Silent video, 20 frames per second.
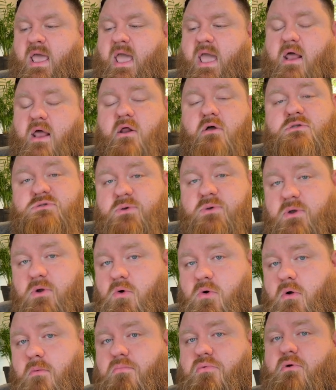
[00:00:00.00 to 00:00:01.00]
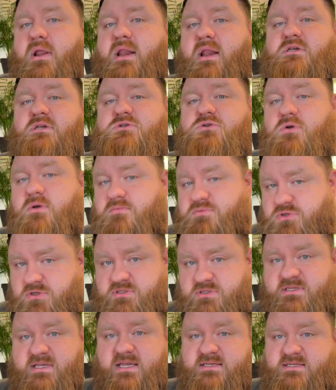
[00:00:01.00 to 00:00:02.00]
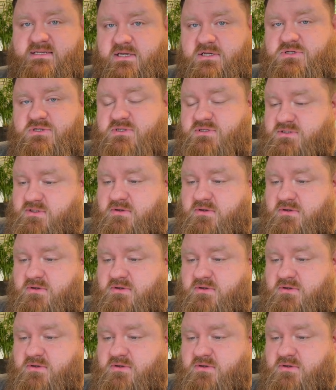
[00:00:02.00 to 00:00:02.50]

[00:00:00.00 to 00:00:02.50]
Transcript: And also incorporating scripture citations.